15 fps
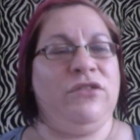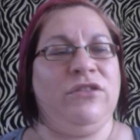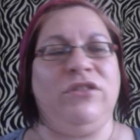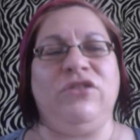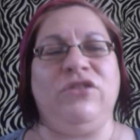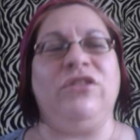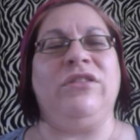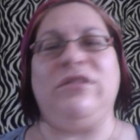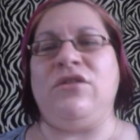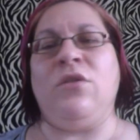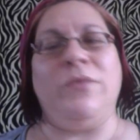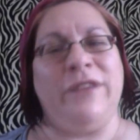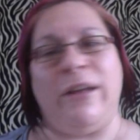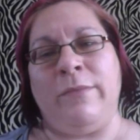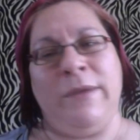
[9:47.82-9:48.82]
just
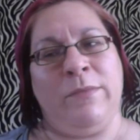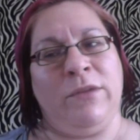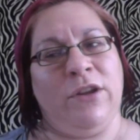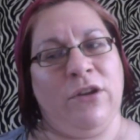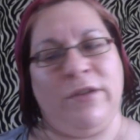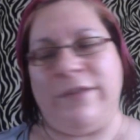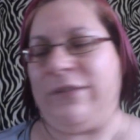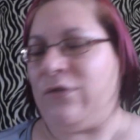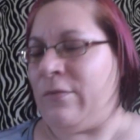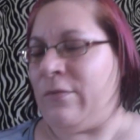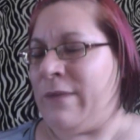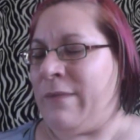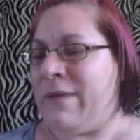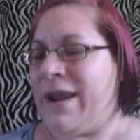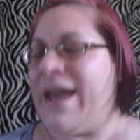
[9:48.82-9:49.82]
don't tell people you heard this from
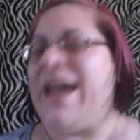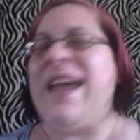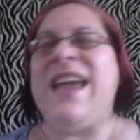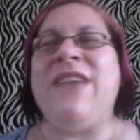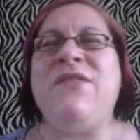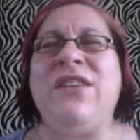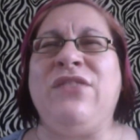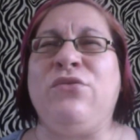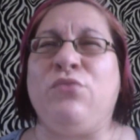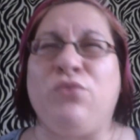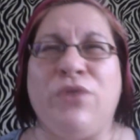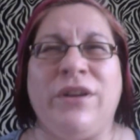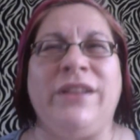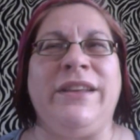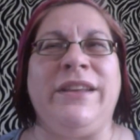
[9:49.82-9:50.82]
me, but if he's
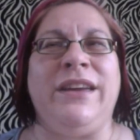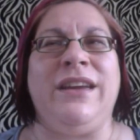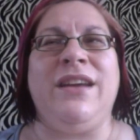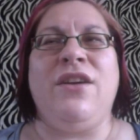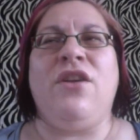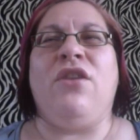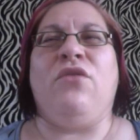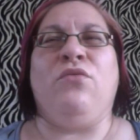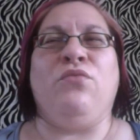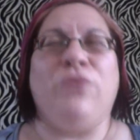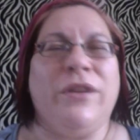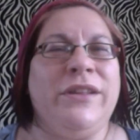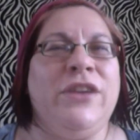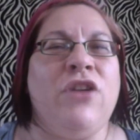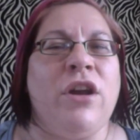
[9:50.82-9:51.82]
really,
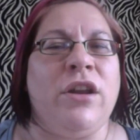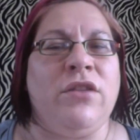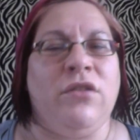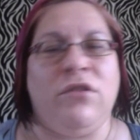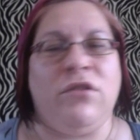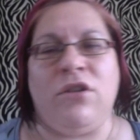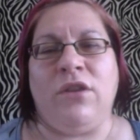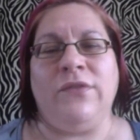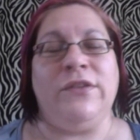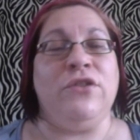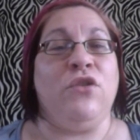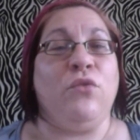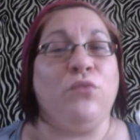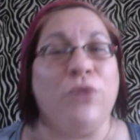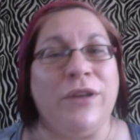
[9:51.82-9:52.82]
really got on your nerves and
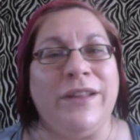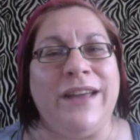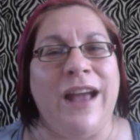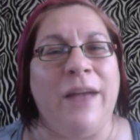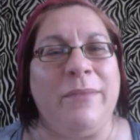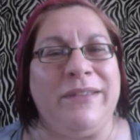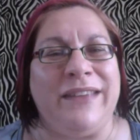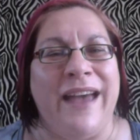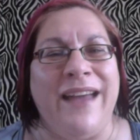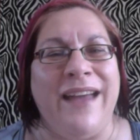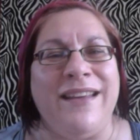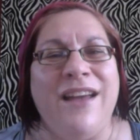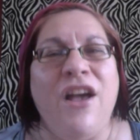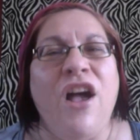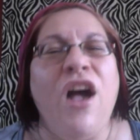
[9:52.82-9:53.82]
you're really upset,
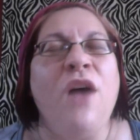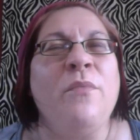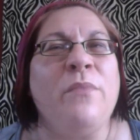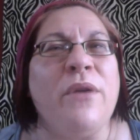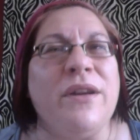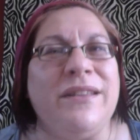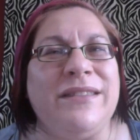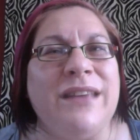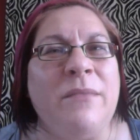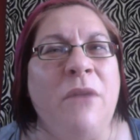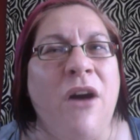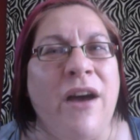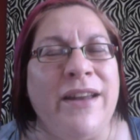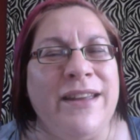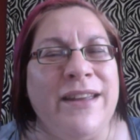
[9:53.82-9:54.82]
put some
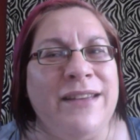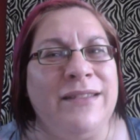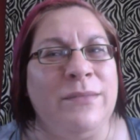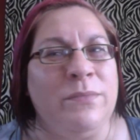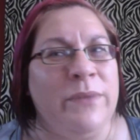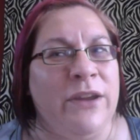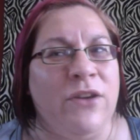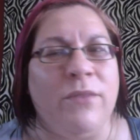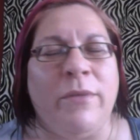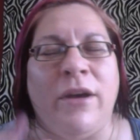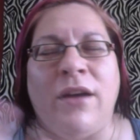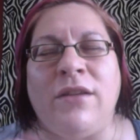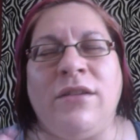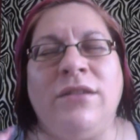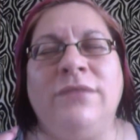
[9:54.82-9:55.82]
on his beer
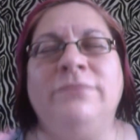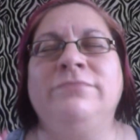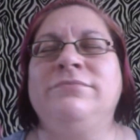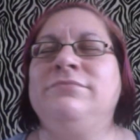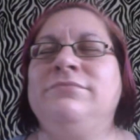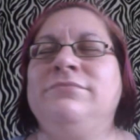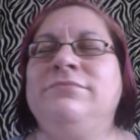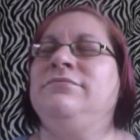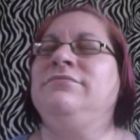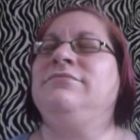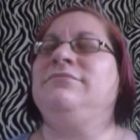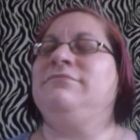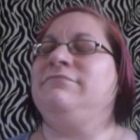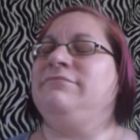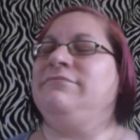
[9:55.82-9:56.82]
bottle.
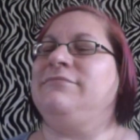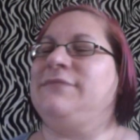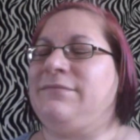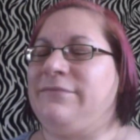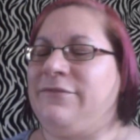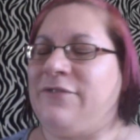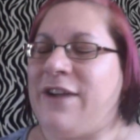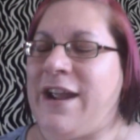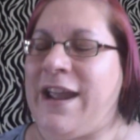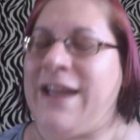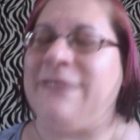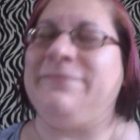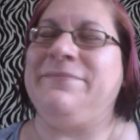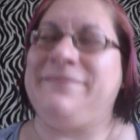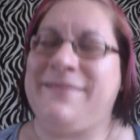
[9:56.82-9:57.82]

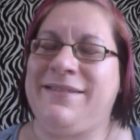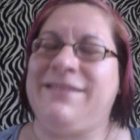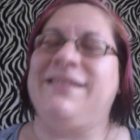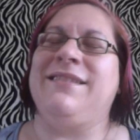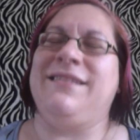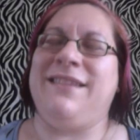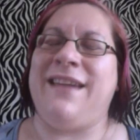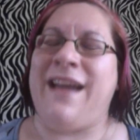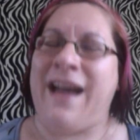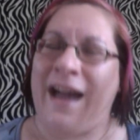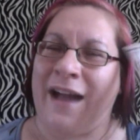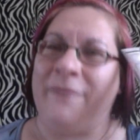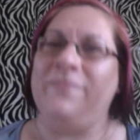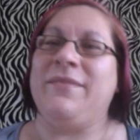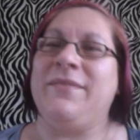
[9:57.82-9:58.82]
Right?
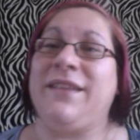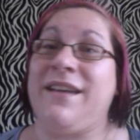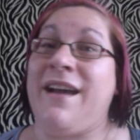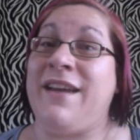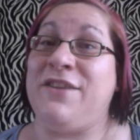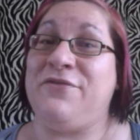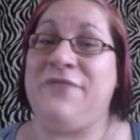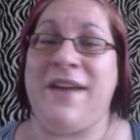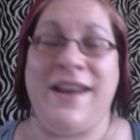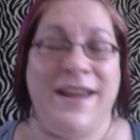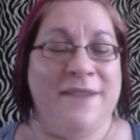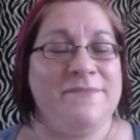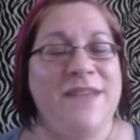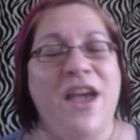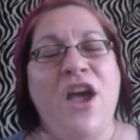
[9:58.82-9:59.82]
Yeah, kind of
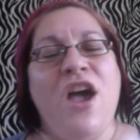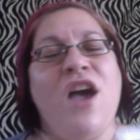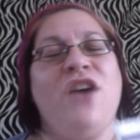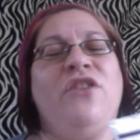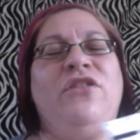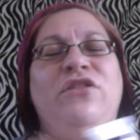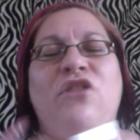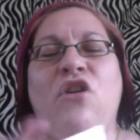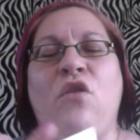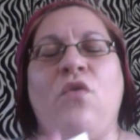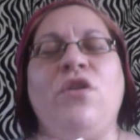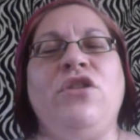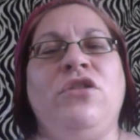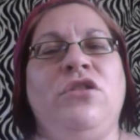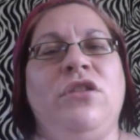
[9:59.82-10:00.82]
funny.
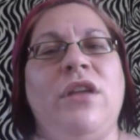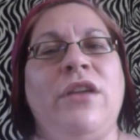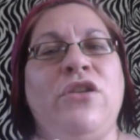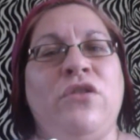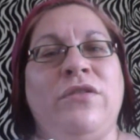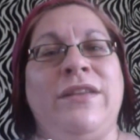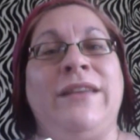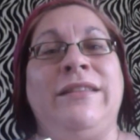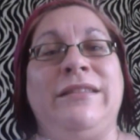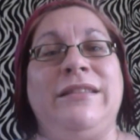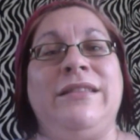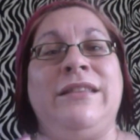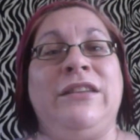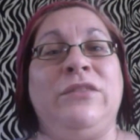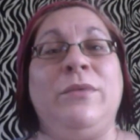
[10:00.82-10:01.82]
So this
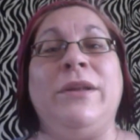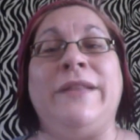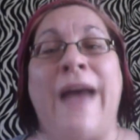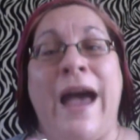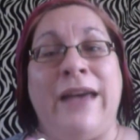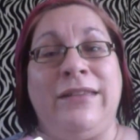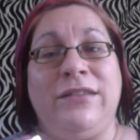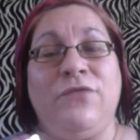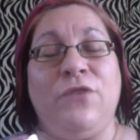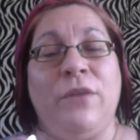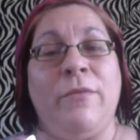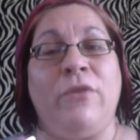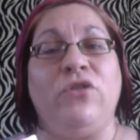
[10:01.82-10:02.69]
will last for about